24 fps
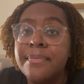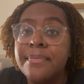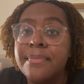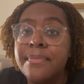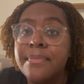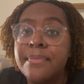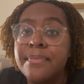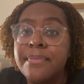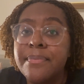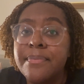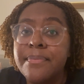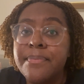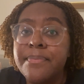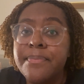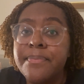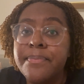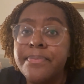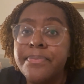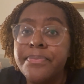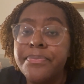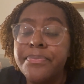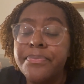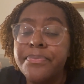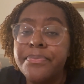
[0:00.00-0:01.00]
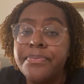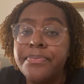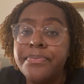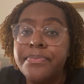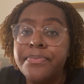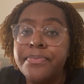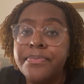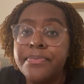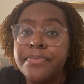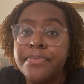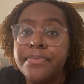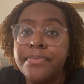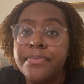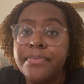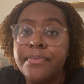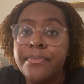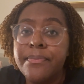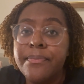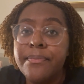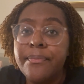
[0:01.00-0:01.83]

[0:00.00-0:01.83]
(silence)